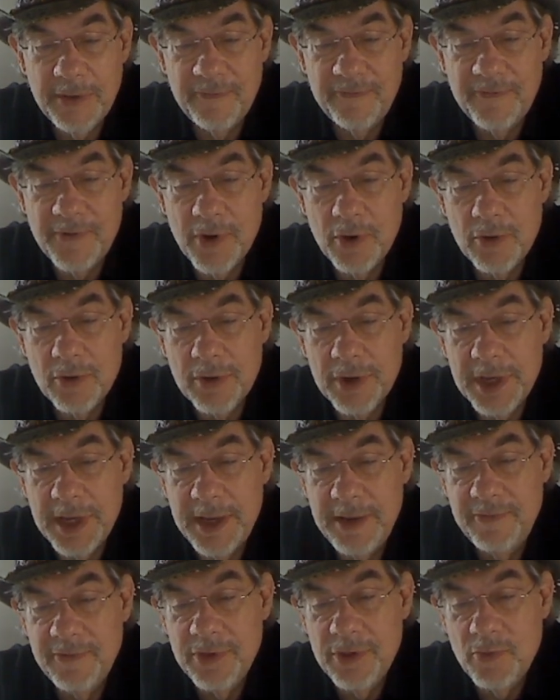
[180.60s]
folk,
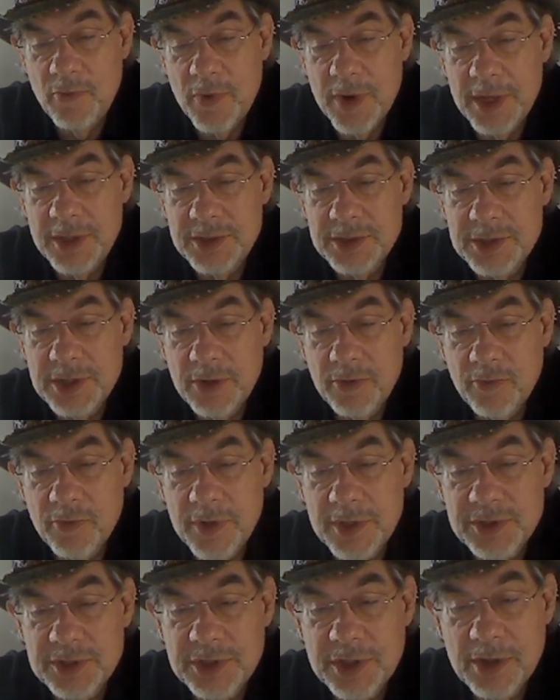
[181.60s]
even the ones that
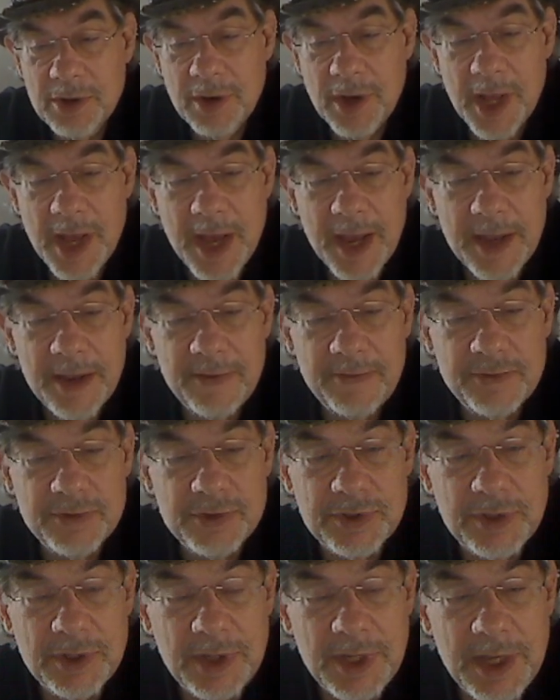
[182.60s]
risk their
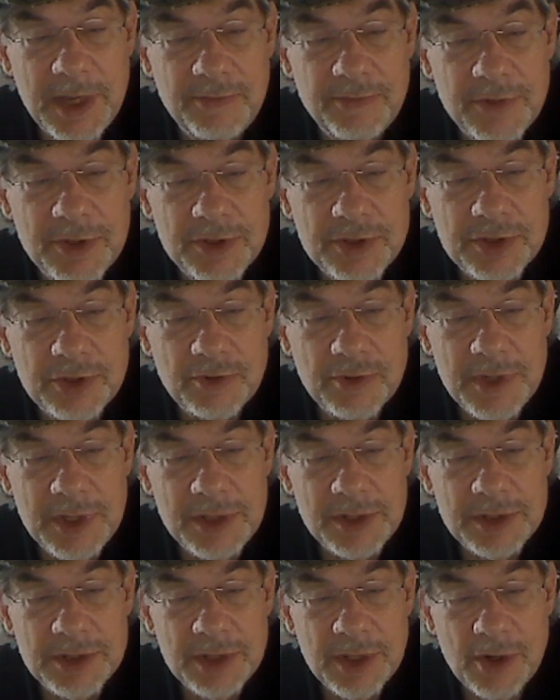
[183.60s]
lives to keep the
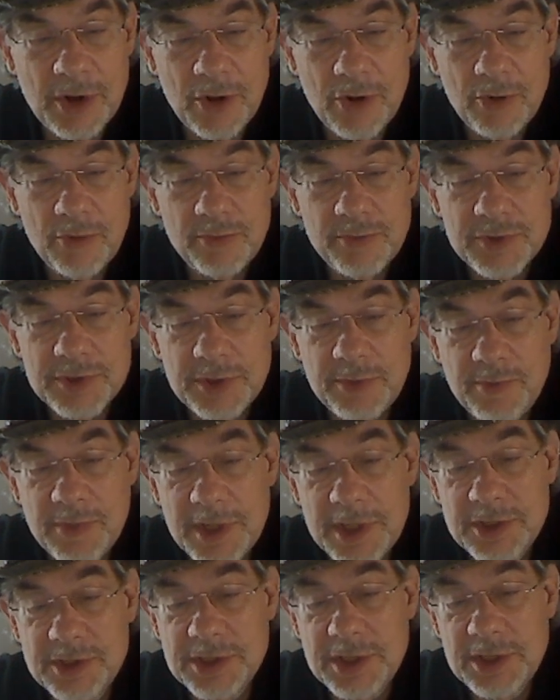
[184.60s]
streets and homes and
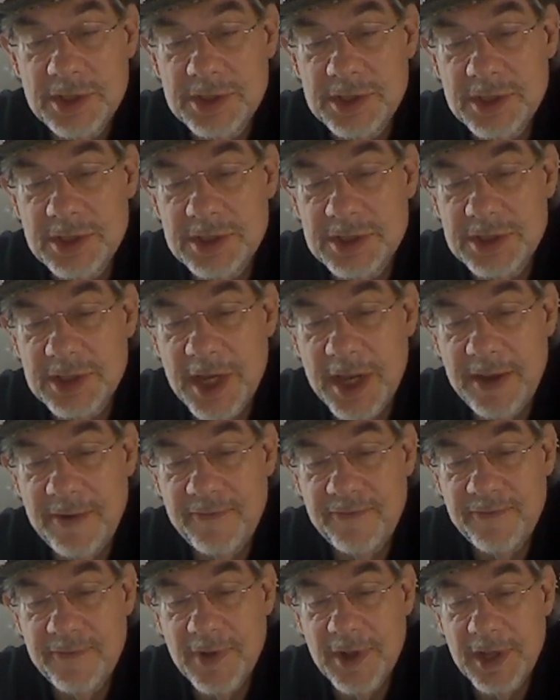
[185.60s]
businesses
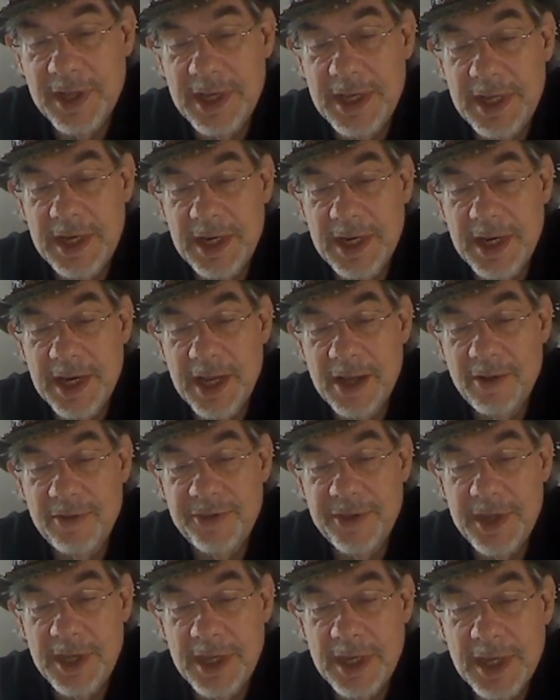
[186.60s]
safe, clean, and
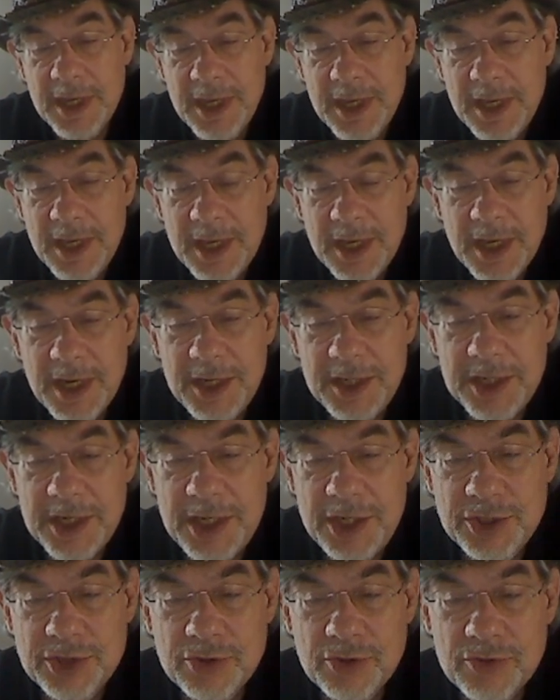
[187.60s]
healthy, and
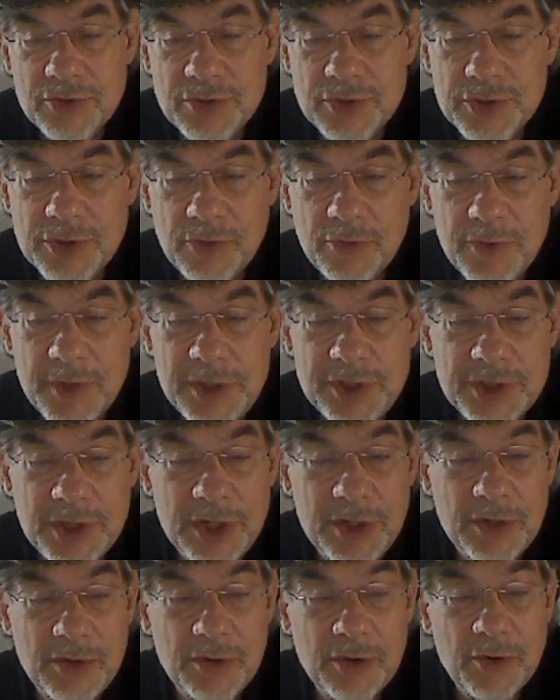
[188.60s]
teachers who reach
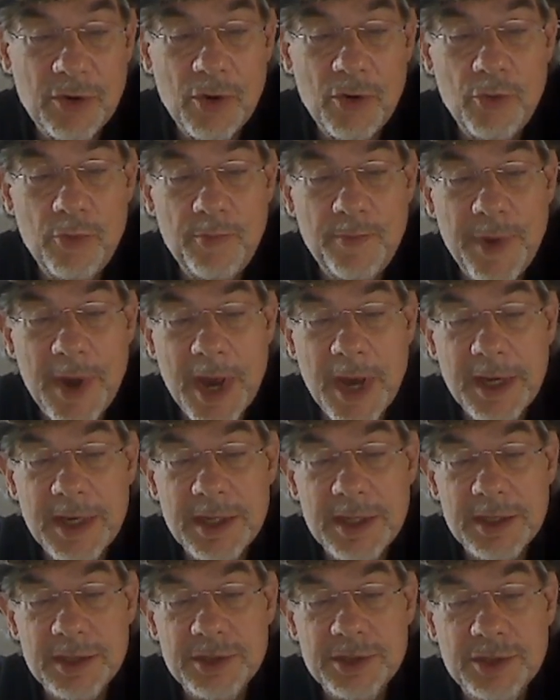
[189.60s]
into their own
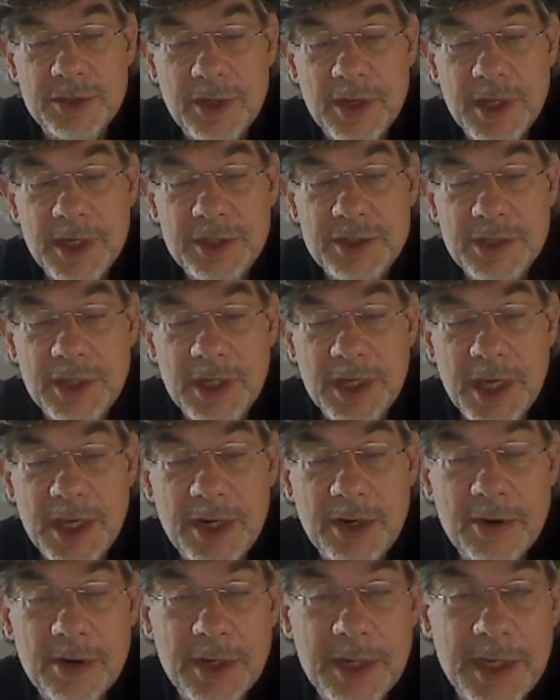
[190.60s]
pockets to educate
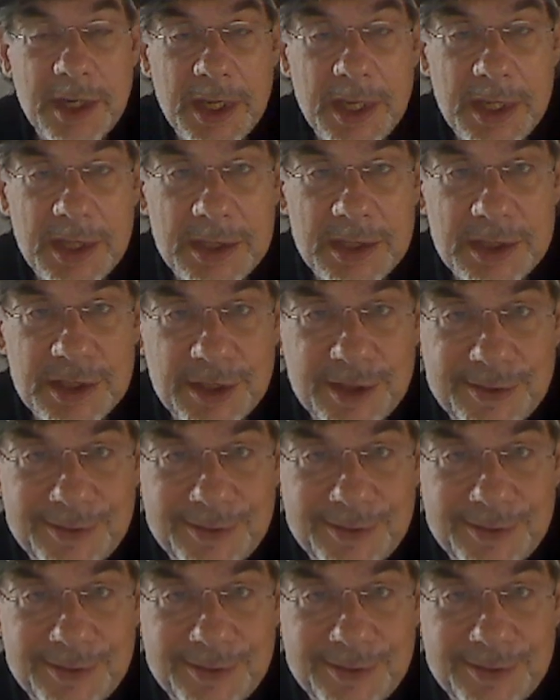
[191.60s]
our kids.